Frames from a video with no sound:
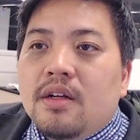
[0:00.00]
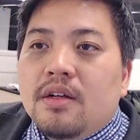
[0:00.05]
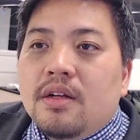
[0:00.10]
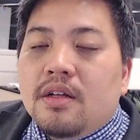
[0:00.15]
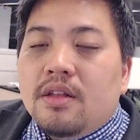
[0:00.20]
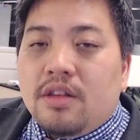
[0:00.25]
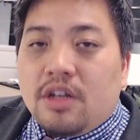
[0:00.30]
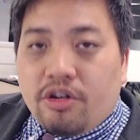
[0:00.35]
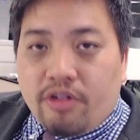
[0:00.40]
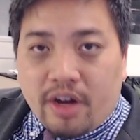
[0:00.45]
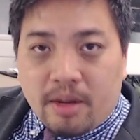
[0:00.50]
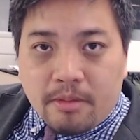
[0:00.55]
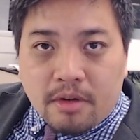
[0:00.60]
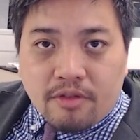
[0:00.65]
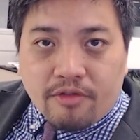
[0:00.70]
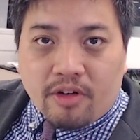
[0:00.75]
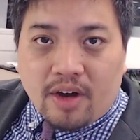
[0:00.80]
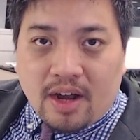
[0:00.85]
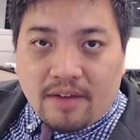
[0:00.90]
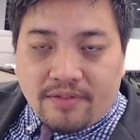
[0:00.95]
the grammar of
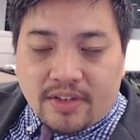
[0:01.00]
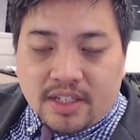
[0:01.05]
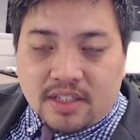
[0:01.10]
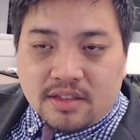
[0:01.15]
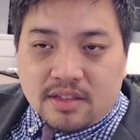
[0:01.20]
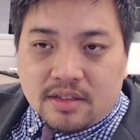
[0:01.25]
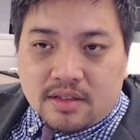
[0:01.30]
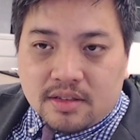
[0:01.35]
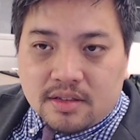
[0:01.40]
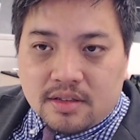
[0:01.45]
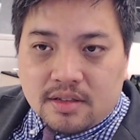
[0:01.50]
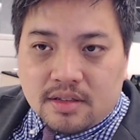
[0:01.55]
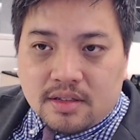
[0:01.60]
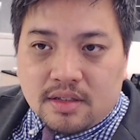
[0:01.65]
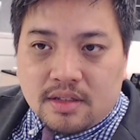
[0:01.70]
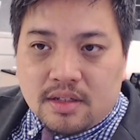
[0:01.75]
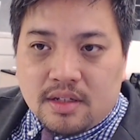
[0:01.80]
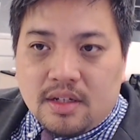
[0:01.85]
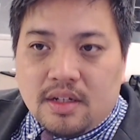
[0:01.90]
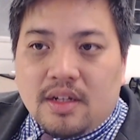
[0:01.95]
graphics
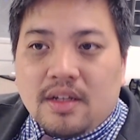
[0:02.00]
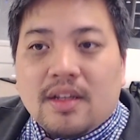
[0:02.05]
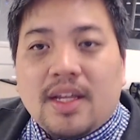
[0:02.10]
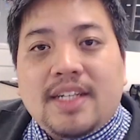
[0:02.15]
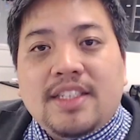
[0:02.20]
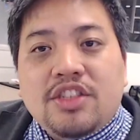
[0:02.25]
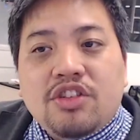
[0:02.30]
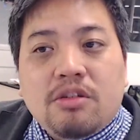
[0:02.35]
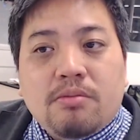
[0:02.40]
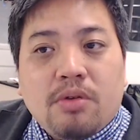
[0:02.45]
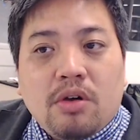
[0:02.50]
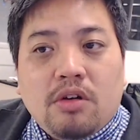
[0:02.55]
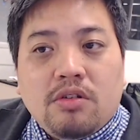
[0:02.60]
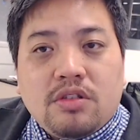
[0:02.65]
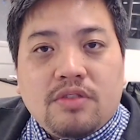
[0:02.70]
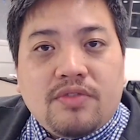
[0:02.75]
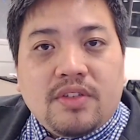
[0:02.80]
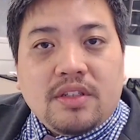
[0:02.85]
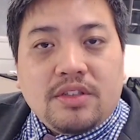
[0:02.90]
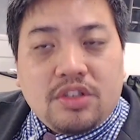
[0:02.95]
lets you approach
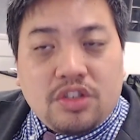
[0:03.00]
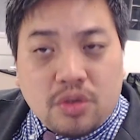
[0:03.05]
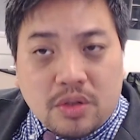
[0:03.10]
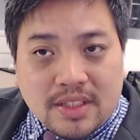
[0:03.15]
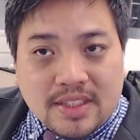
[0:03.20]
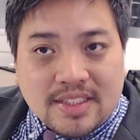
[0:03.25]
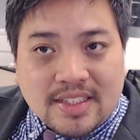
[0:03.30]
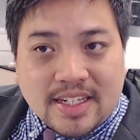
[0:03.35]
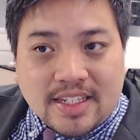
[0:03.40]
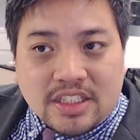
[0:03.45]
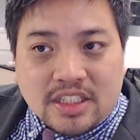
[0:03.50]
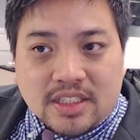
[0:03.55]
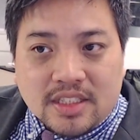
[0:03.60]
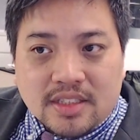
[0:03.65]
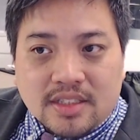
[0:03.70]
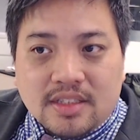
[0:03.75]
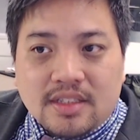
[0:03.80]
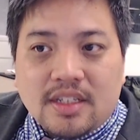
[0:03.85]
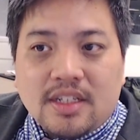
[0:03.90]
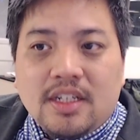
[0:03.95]

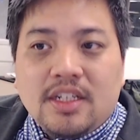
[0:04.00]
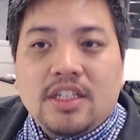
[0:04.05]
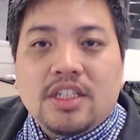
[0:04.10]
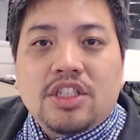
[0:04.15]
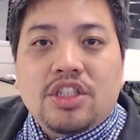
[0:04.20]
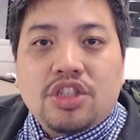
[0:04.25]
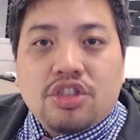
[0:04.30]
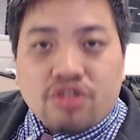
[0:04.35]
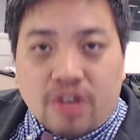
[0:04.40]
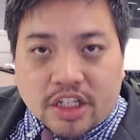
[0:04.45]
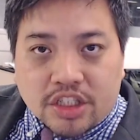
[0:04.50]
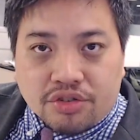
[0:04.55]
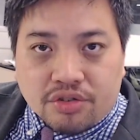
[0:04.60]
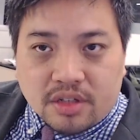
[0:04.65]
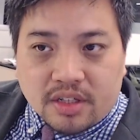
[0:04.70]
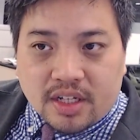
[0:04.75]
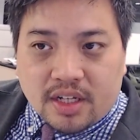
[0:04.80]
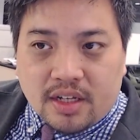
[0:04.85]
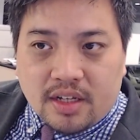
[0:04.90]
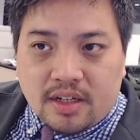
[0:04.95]
visualizations
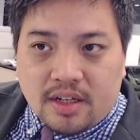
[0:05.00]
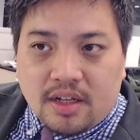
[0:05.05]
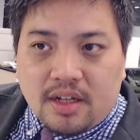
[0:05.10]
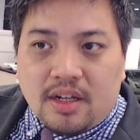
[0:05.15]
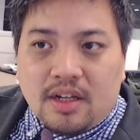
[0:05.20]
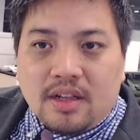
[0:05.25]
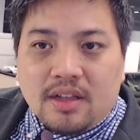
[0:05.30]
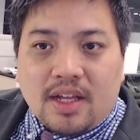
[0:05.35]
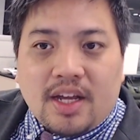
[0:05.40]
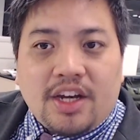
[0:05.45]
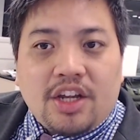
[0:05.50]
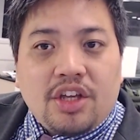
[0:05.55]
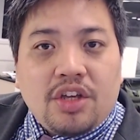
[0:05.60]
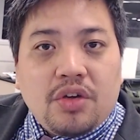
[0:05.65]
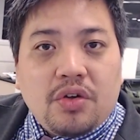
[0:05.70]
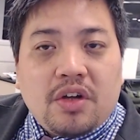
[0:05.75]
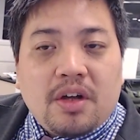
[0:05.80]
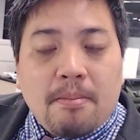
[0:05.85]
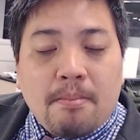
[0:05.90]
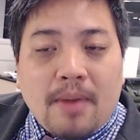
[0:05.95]
structurally, letting you
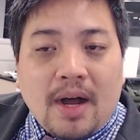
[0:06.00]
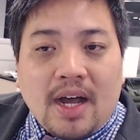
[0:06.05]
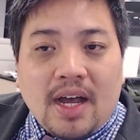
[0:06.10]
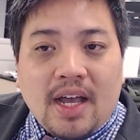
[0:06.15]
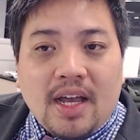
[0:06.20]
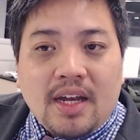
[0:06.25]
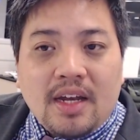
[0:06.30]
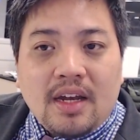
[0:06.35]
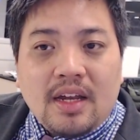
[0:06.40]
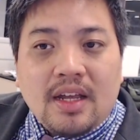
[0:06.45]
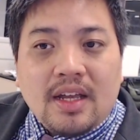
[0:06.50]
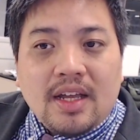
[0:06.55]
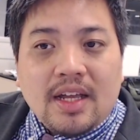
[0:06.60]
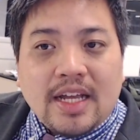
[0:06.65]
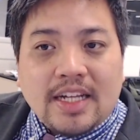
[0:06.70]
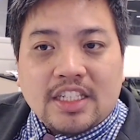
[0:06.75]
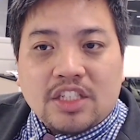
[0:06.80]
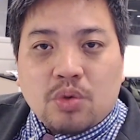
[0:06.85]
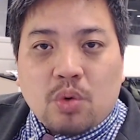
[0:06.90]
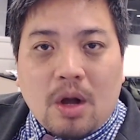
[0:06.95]
combine
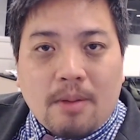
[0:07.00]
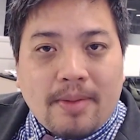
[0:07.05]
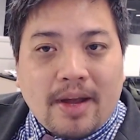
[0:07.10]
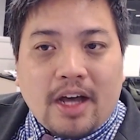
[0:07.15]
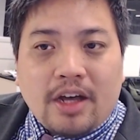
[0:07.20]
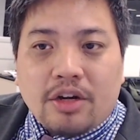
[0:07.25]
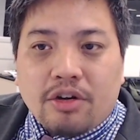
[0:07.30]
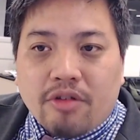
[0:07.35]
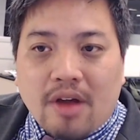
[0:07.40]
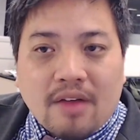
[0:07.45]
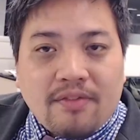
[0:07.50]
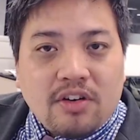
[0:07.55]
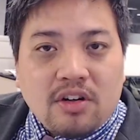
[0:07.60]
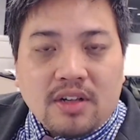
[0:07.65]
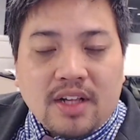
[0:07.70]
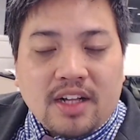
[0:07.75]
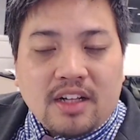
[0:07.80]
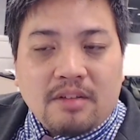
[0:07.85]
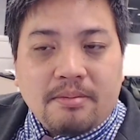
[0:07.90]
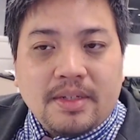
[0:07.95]
and swap out graphical
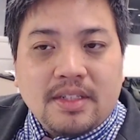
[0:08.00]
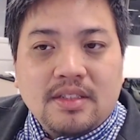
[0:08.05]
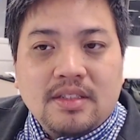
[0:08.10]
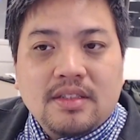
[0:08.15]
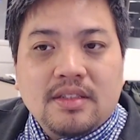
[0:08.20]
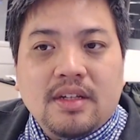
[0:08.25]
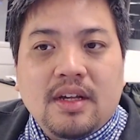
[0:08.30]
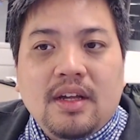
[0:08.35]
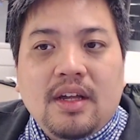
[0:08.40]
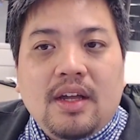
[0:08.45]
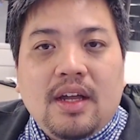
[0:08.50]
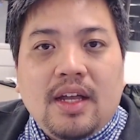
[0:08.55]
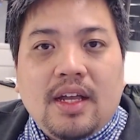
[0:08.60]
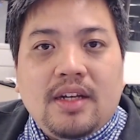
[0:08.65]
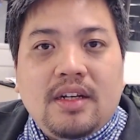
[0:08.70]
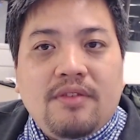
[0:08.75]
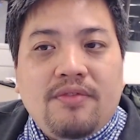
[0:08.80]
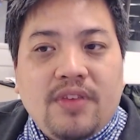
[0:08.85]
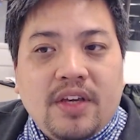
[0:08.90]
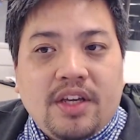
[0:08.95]
elements into
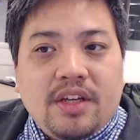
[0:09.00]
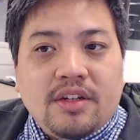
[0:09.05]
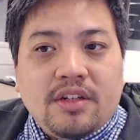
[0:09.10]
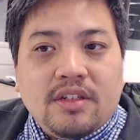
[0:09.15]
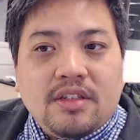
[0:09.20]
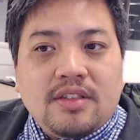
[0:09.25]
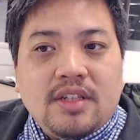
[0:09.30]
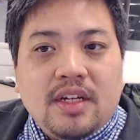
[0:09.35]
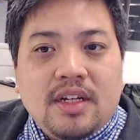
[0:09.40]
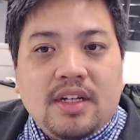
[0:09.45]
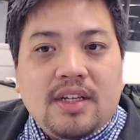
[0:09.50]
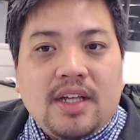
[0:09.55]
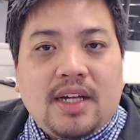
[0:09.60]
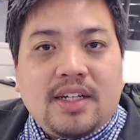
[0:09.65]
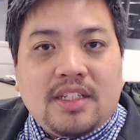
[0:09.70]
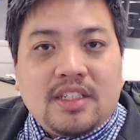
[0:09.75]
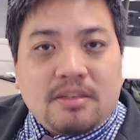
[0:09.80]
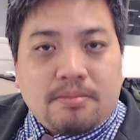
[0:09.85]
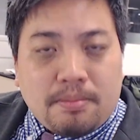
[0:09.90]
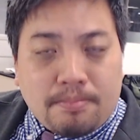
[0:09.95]
figures that
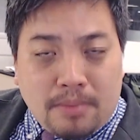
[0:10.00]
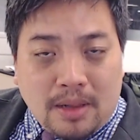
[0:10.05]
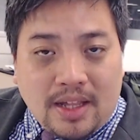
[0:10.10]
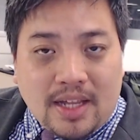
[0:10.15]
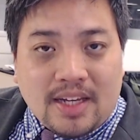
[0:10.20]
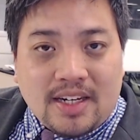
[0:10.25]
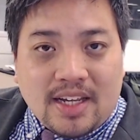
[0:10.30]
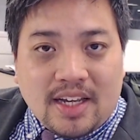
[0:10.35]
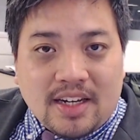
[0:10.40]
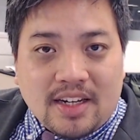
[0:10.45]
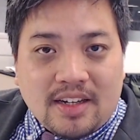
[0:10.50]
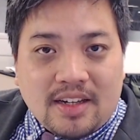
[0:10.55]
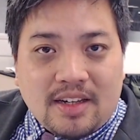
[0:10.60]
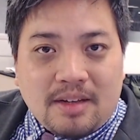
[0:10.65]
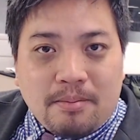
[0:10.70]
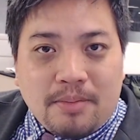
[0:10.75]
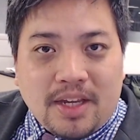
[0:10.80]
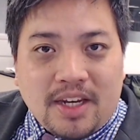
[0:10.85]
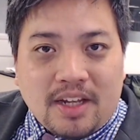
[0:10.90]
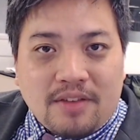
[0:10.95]
display data
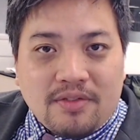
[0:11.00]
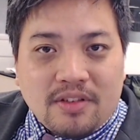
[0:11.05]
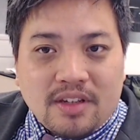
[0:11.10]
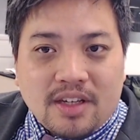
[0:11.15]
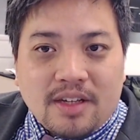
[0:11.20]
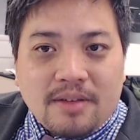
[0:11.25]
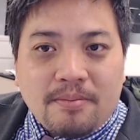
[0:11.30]
meaningfully.